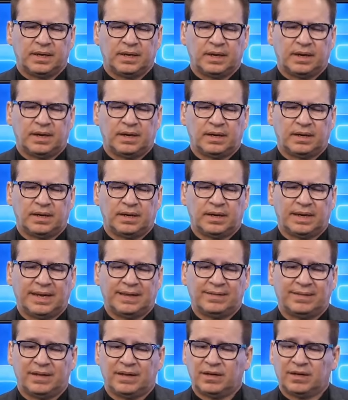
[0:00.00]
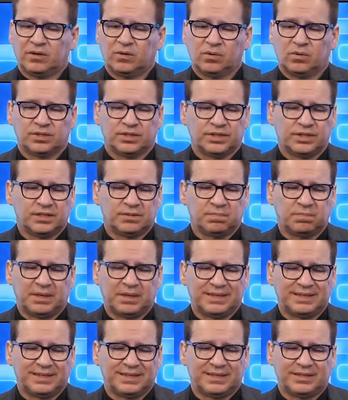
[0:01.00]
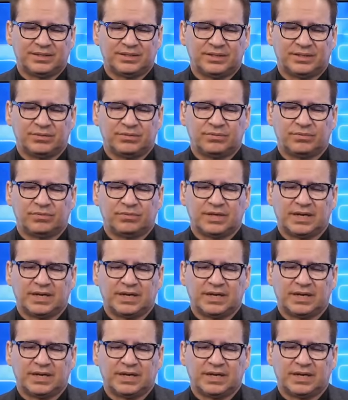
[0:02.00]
And of course, this plays into